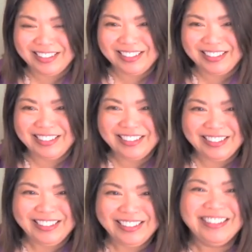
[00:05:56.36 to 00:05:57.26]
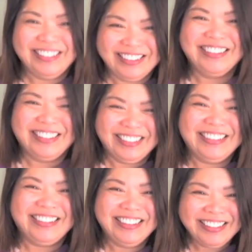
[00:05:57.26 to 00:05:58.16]

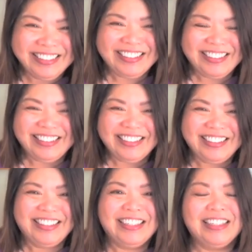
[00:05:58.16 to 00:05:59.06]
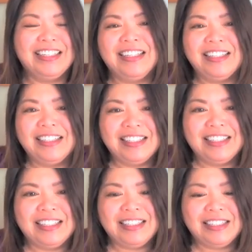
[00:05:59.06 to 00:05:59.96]

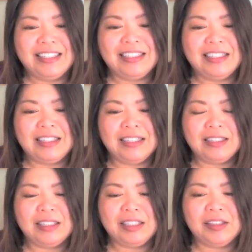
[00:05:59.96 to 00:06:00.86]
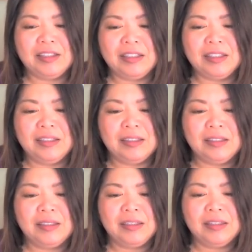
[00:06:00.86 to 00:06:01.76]

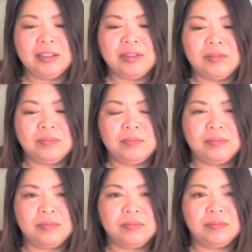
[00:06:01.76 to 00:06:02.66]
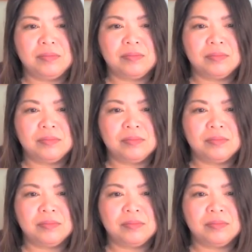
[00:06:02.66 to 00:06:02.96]
No words are spoken by the person on screen.